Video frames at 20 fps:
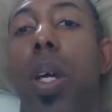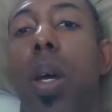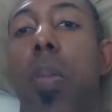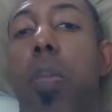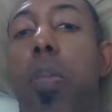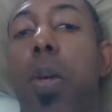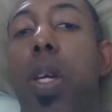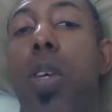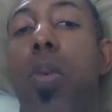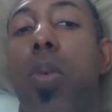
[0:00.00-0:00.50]

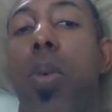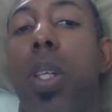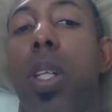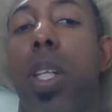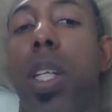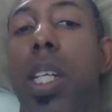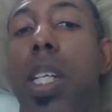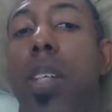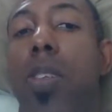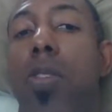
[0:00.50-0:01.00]
be
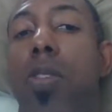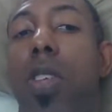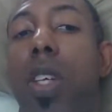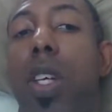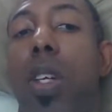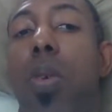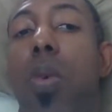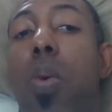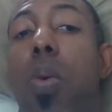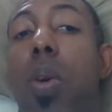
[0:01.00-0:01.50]
released in
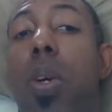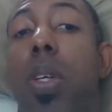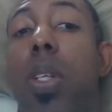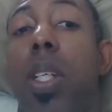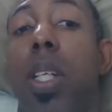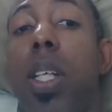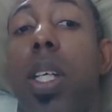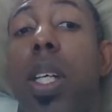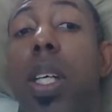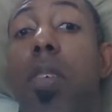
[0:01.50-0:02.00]
order to
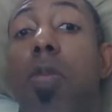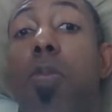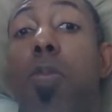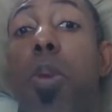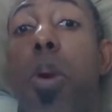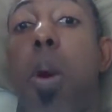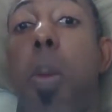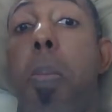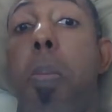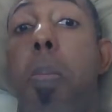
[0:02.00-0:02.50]
give
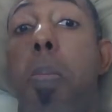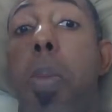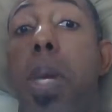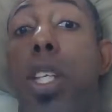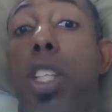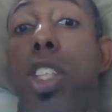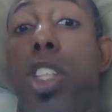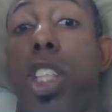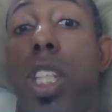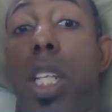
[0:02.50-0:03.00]

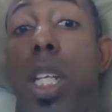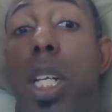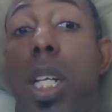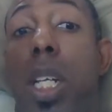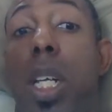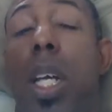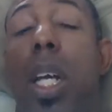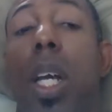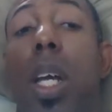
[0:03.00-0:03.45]
permission